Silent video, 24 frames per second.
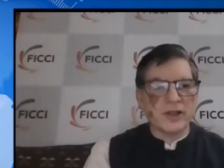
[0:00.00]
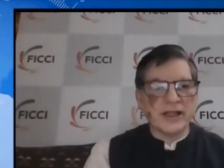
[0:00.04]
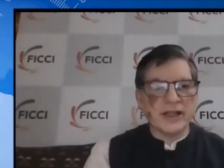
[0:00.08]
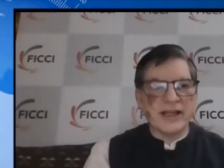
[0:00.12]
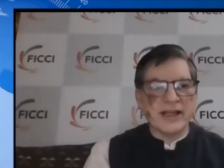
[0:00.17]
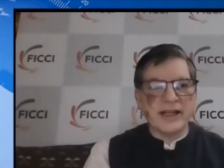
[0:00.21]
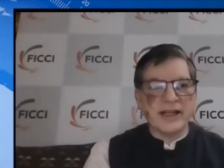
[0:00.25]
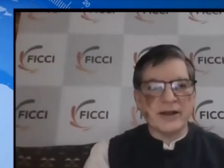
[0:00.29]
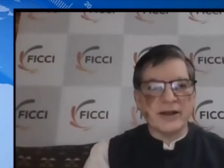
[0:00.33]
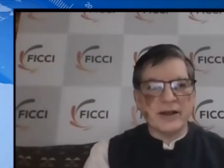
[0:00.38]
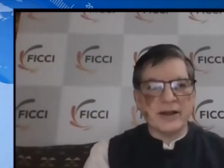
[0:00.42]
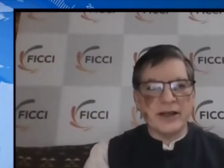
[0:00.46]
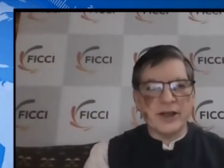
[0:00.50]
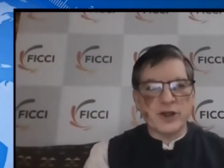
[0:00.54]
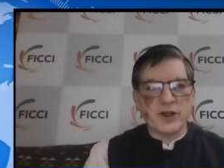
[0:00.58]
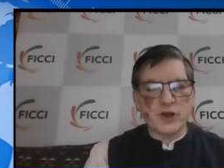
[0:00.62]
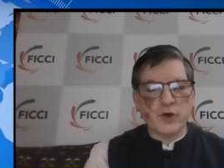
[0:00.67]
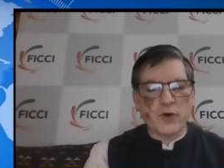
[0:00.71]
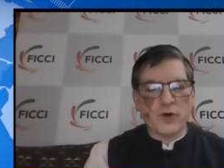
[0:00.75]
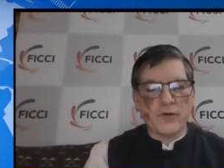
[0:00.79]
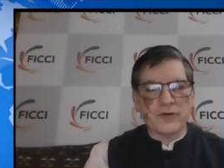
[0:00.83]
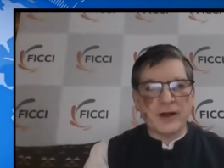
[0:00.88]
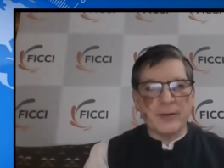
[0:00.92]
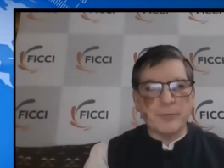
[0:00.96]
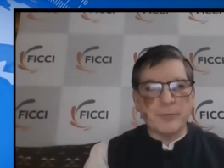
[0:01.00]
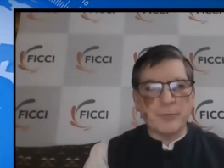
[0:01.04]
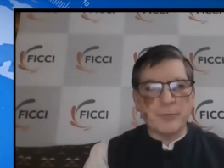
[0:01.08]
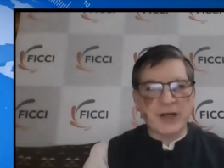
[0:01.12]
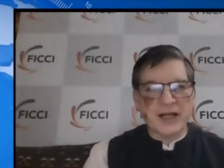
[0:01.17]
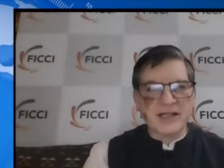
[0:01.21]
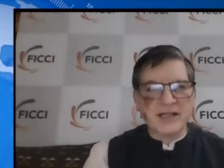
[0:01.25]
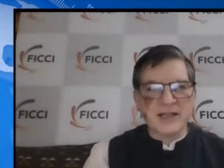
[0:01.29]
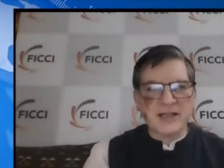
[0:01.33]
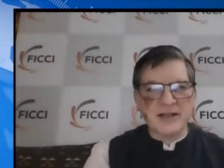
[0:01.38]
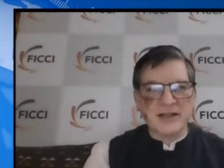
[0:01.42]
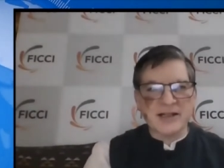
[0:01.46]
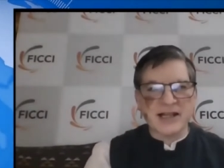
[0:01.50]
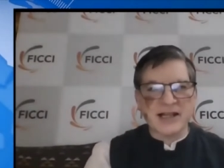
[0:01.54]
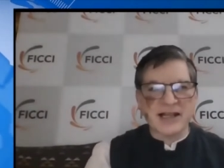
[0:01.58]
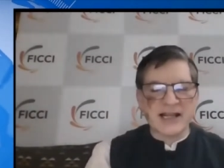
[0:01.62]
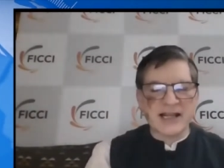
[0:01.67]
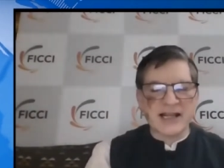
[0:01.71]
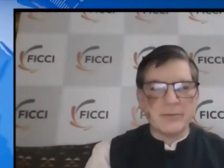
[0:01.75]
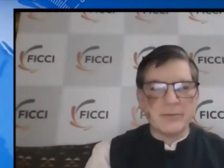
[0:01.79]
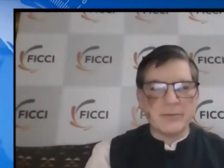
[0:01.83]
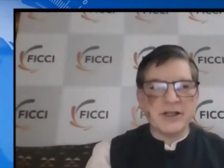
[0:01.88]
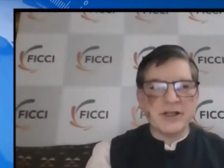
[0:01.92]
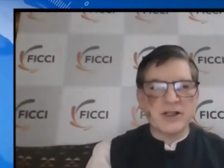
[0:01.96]
the issue of compressors.
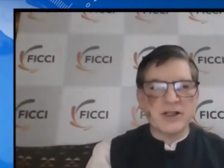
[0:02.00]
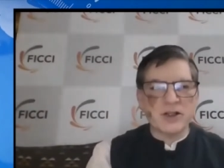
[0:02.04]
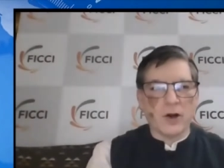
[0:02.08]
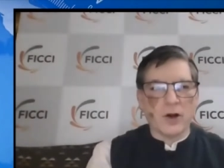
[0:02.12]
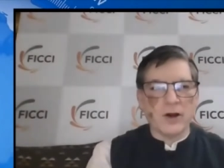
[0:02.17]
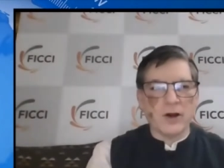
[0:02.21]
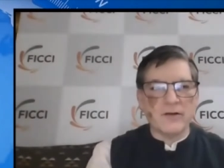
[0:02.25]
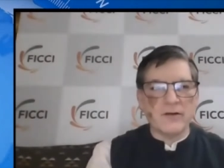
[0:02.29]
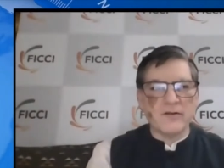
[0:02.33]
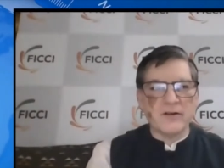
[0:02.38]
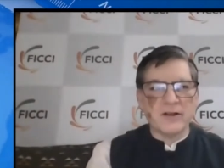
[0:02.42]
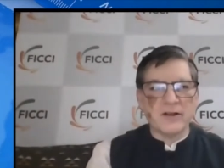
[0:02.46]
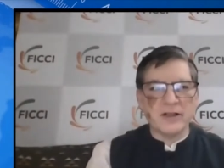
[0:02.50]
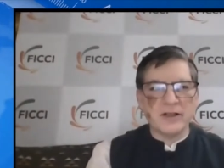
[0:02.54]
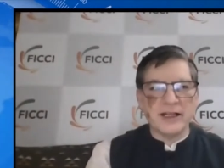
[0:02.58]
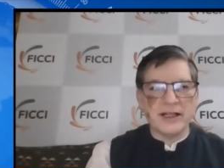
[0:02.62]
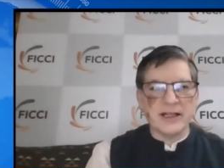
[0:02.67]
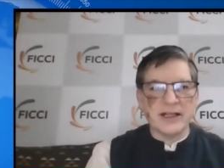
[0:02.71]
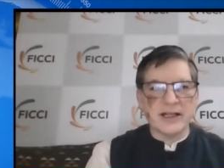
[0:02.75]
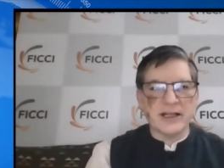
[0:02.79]
Has that been solved? The